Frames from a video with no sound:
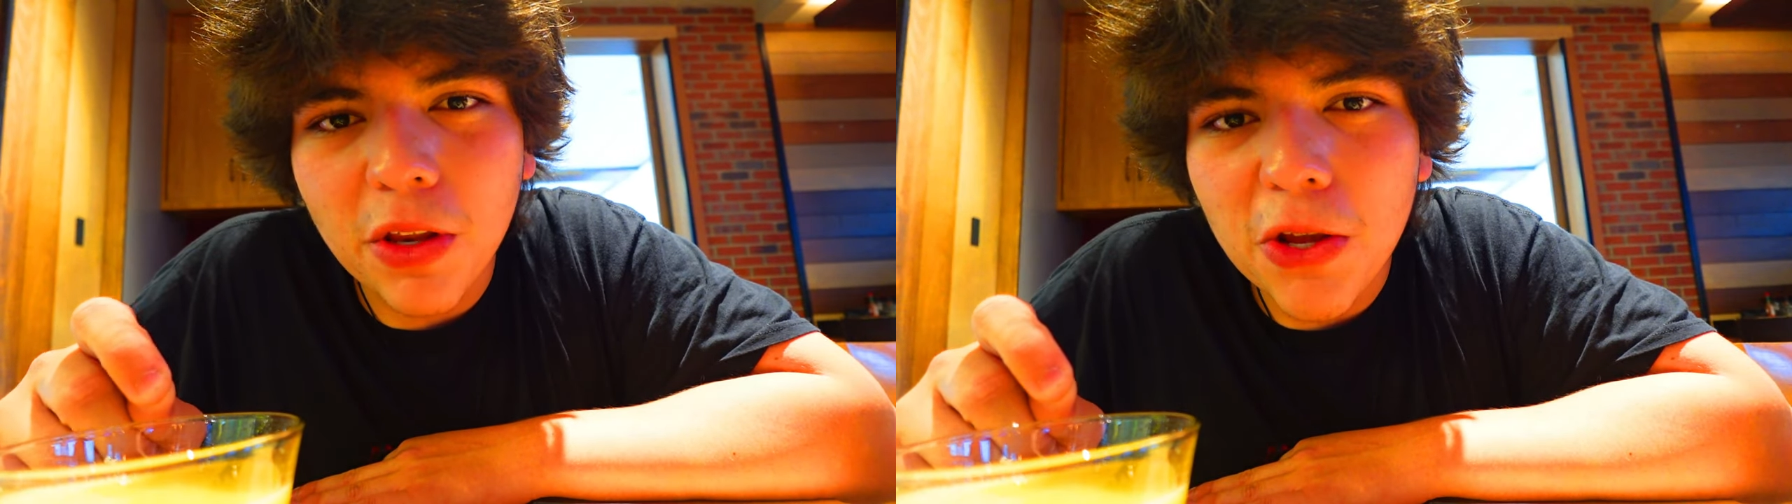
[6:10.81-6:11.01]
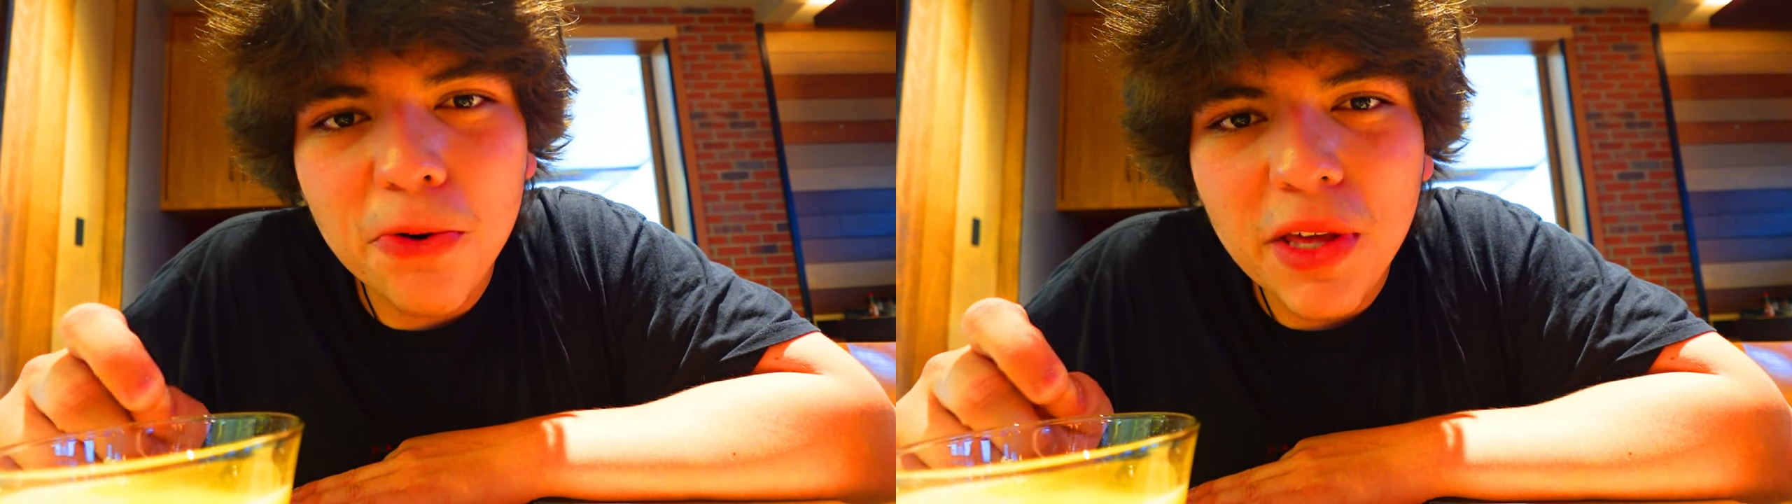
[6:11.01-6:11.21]

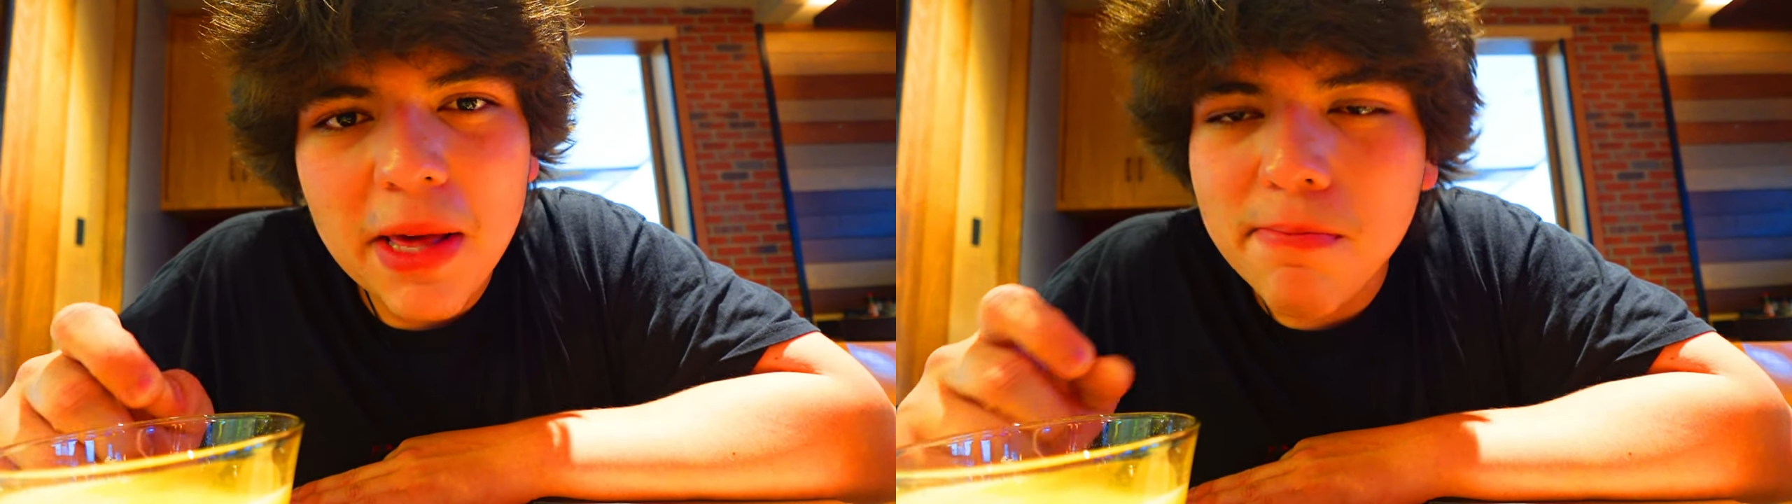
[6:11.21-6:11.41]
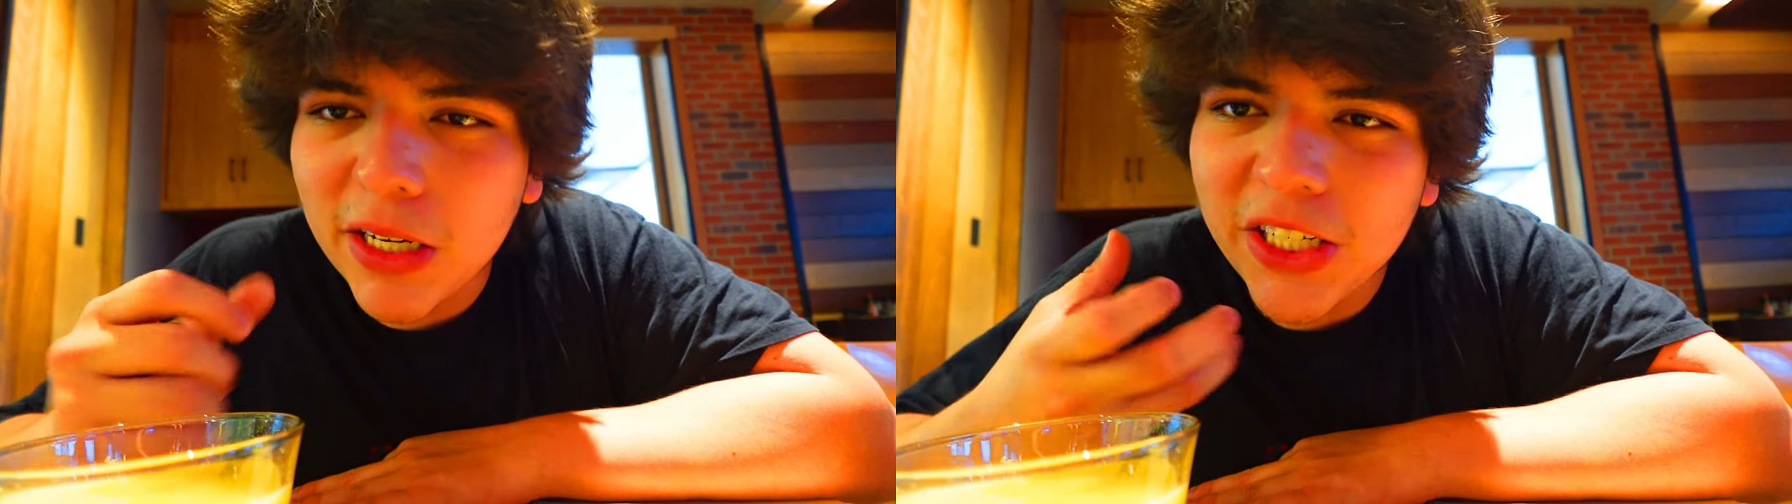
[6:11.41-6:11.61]
you don't
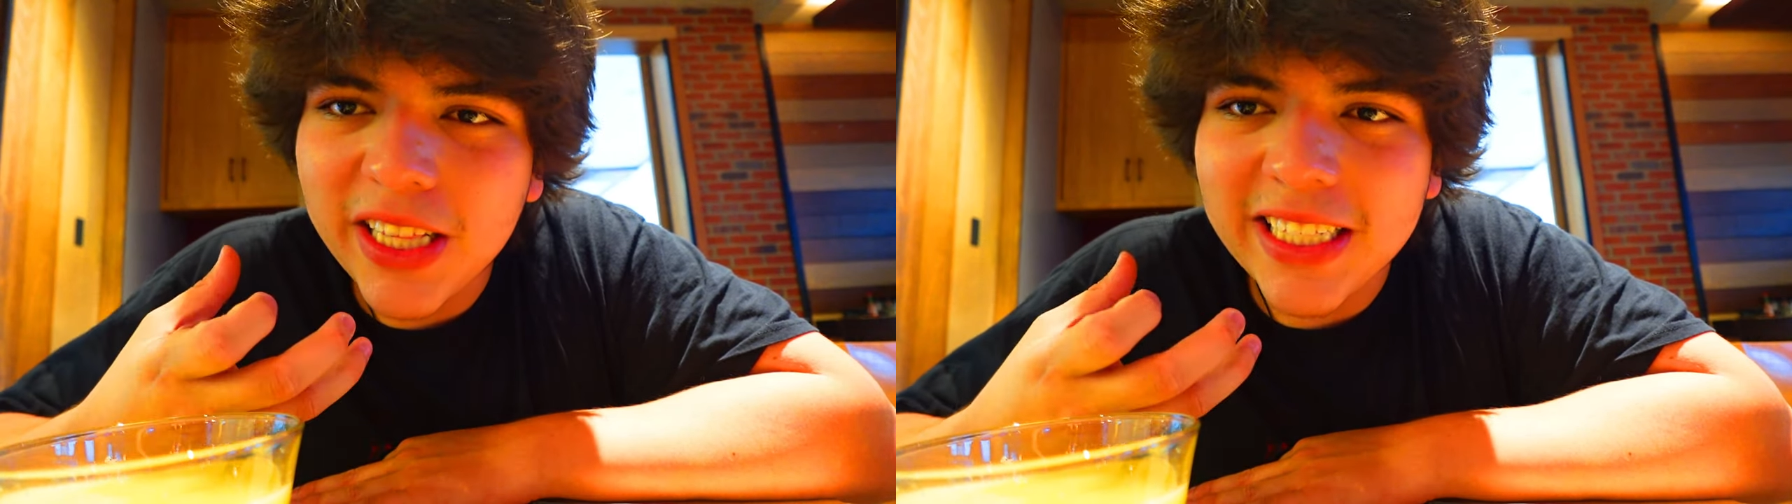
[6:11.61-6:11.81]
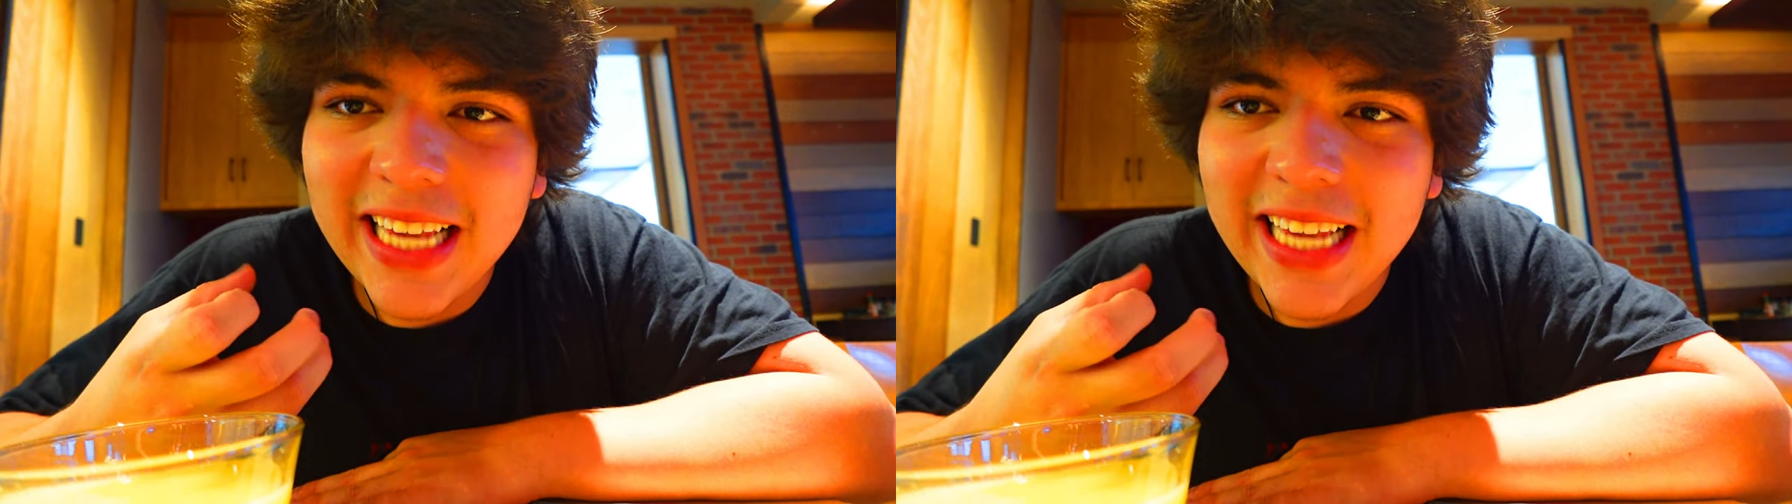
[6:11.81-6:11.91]
get much of the